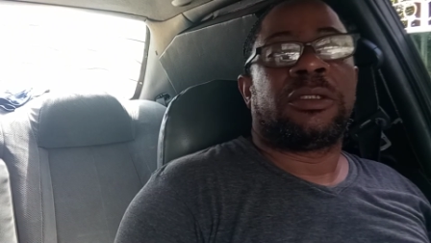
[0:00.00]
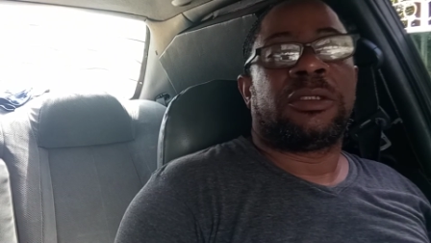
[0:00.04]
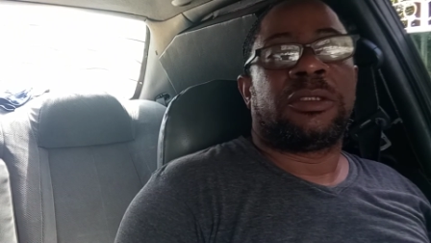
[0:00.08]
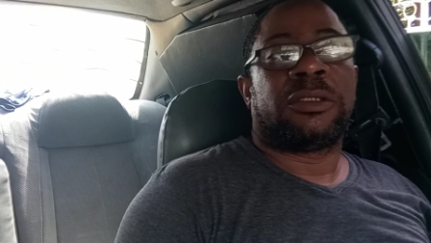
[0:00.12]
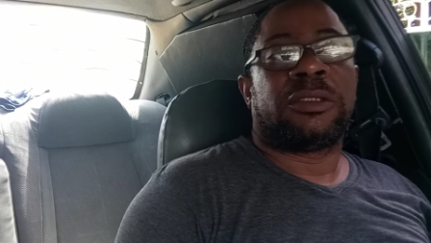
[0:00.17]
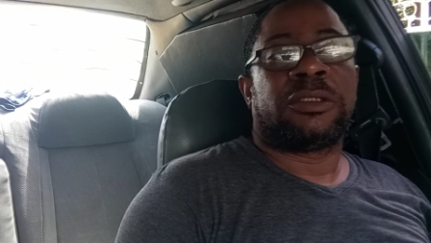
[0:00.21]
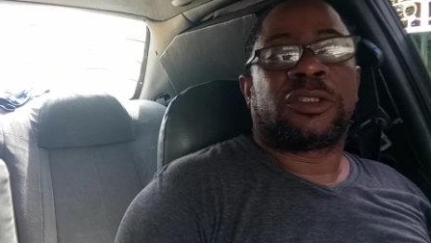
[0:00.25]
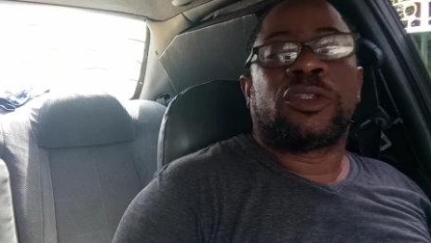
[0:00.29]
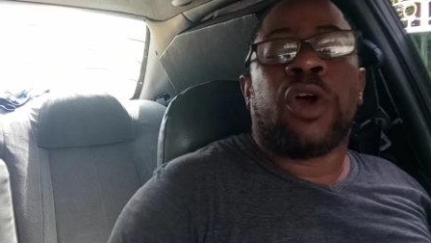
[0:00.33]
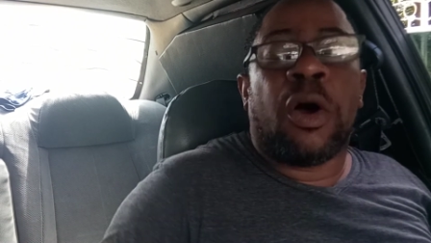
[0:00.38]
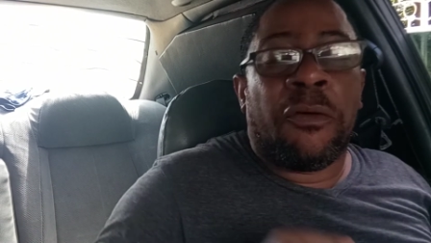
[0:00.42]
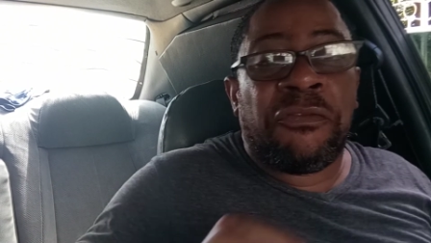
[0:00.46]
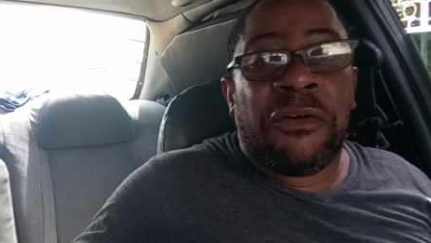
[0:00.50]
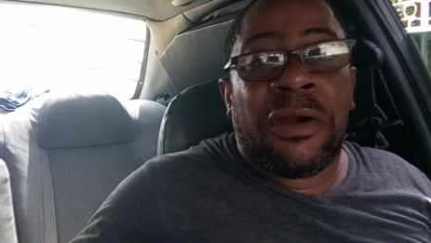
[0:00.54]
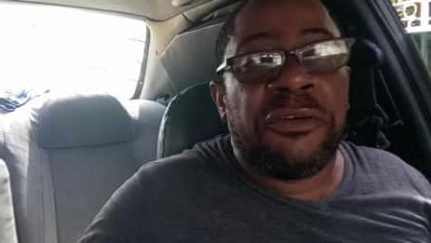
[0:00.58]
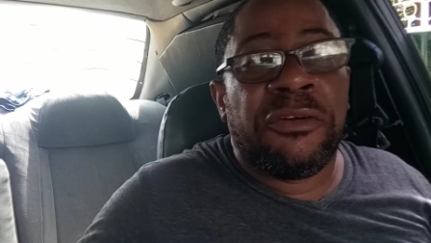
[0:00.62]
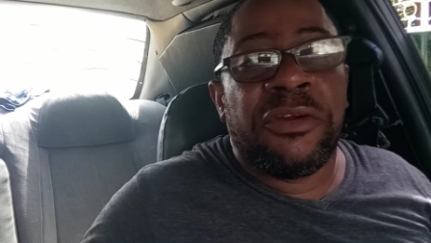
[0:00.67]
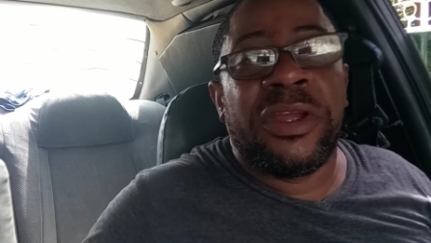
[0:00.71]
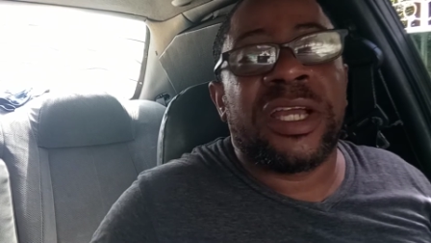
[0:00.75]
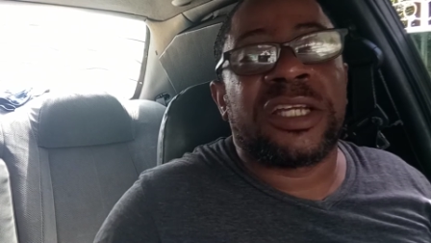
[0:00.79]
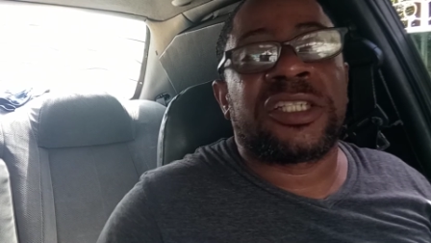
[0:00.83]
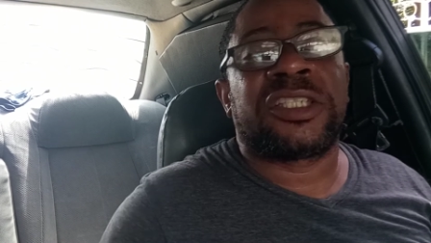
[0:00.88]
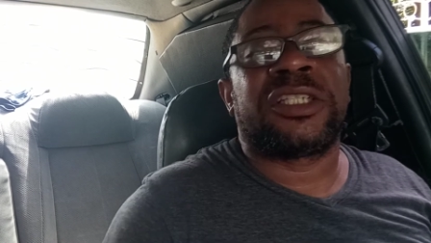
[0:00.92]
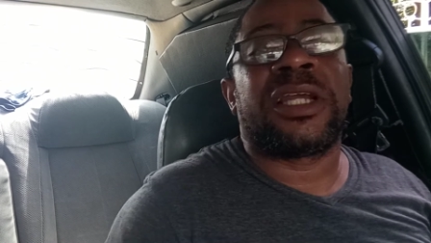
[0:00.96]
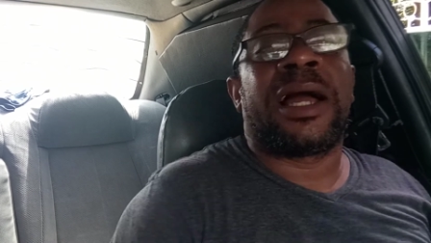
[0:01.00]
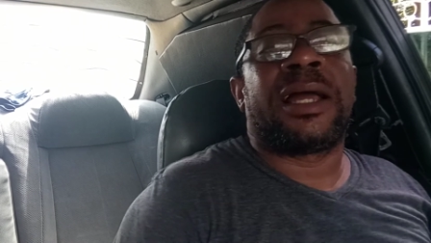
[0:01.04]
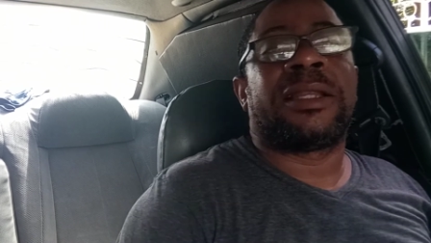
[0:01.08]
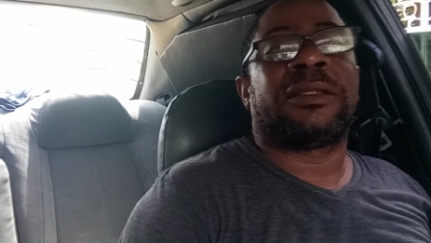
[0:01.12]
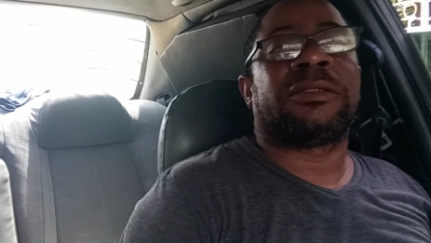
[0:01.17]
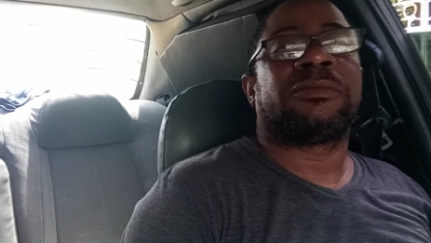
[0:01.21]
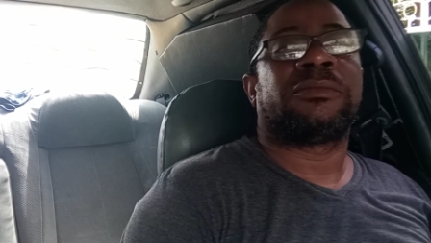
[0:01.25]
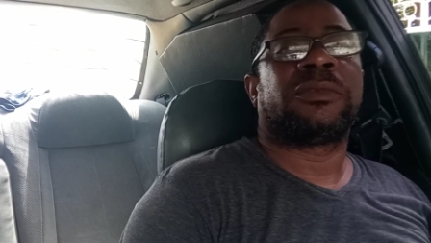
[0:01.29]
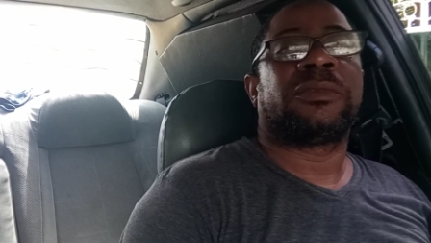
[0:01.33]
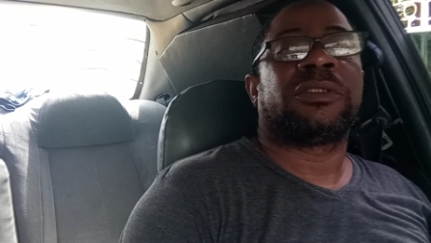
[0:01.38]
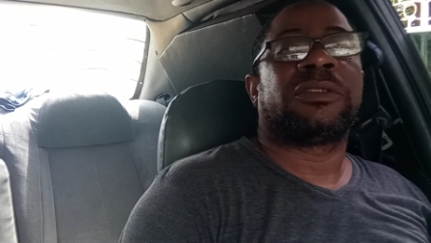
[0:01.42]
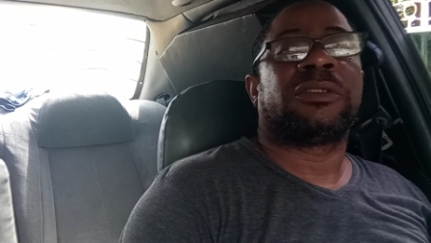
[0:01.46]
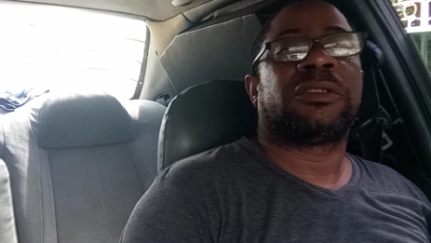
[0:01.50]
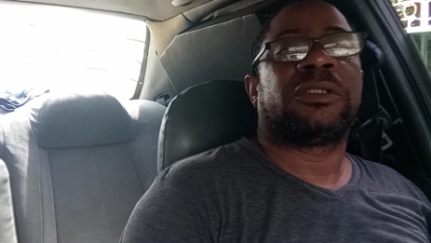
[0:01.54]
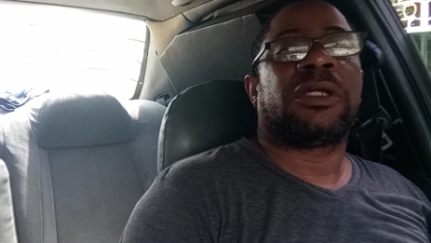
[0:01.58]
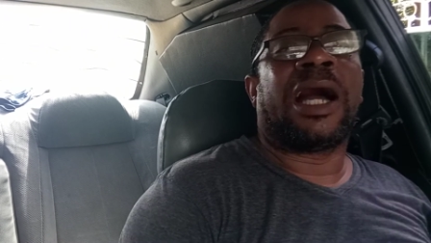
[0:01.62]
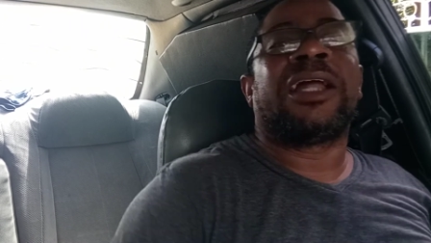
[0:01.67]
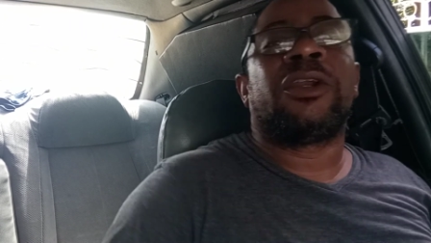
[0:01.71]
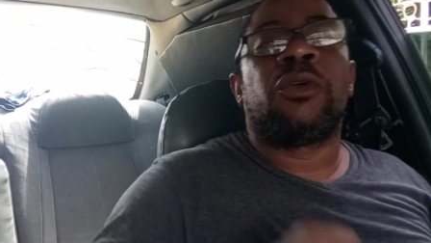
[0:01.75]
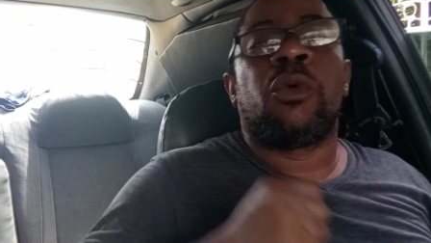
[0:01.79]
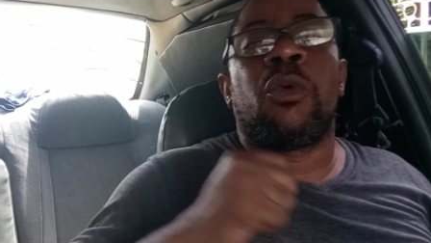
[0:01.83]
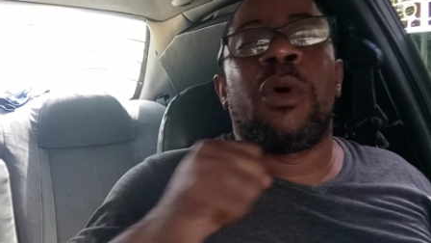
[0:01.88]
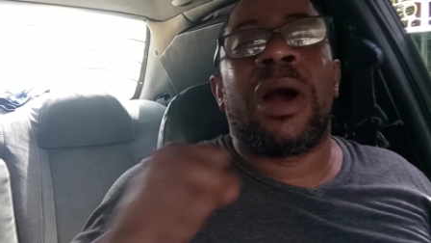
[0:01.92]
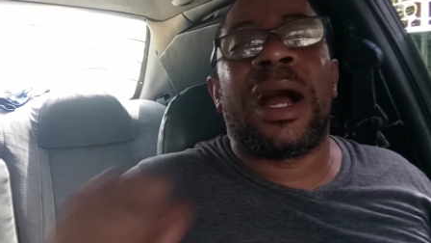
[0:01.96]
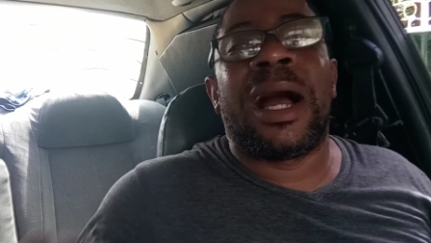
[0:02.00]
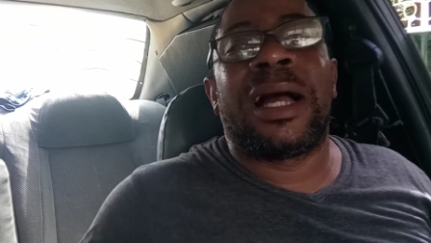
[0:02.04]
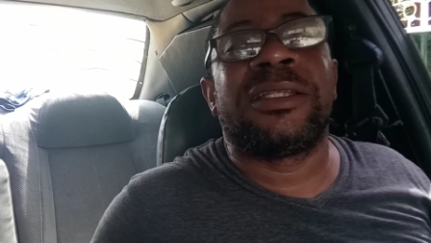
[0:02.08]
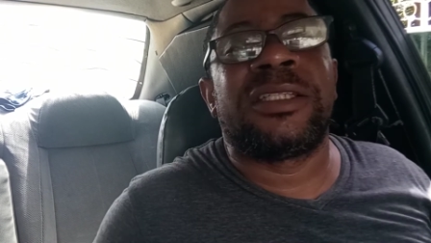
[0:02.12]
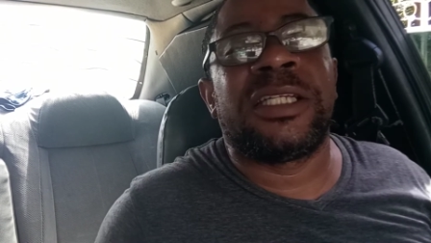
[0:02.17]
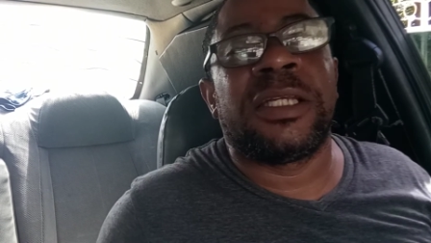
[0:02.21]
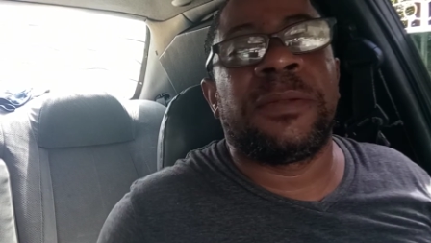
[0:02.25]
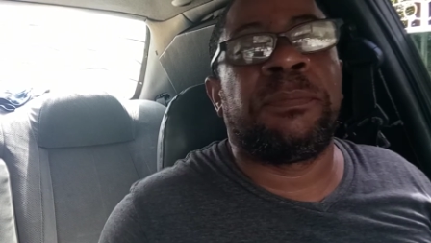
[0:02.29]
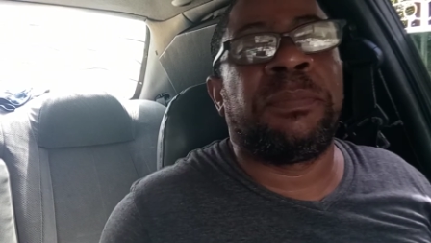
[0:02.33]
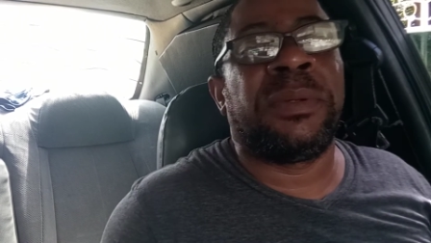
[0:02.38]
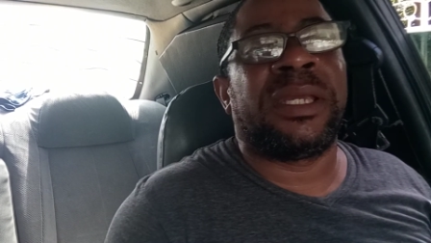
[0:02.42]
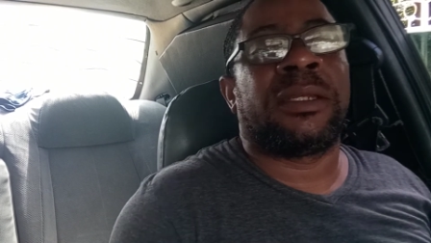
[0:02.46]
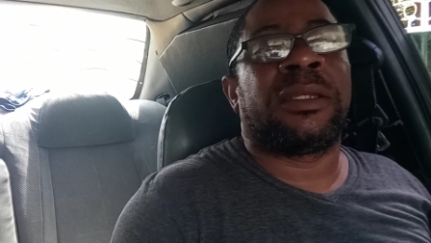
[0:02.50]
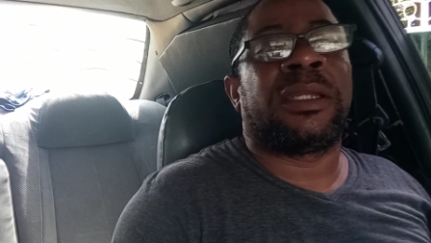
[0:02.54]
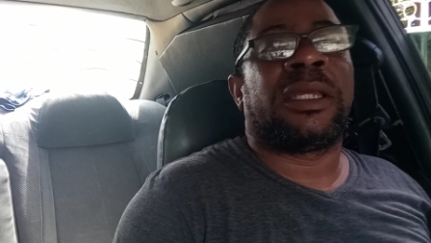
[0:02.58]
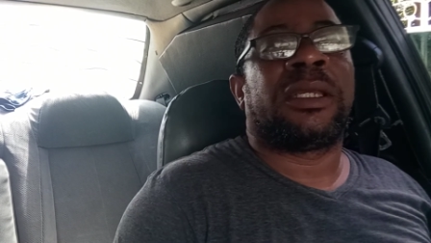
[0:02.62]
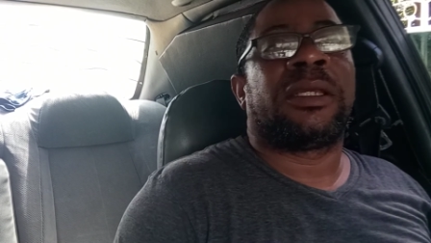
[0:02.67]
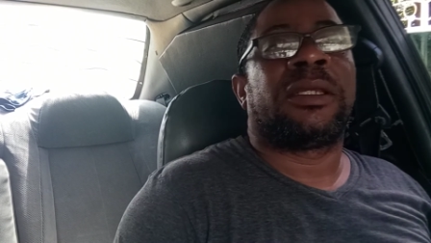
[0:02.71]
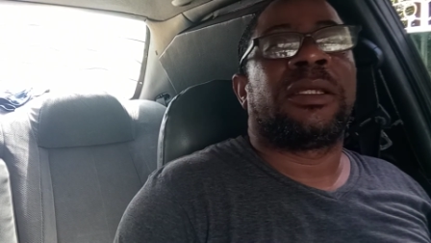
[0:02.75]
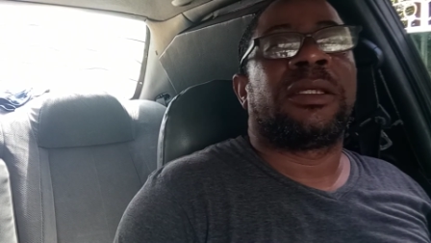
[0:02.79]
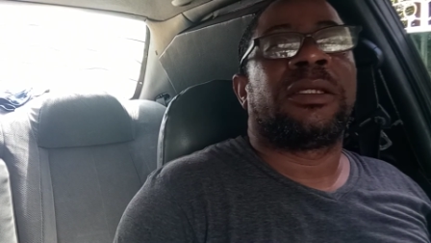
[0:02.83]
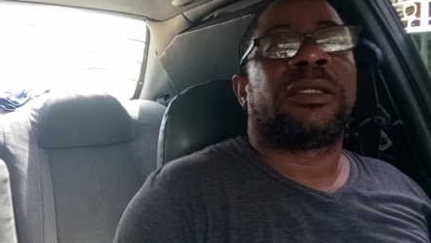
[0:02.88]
Sufferation. Unwanted pitney.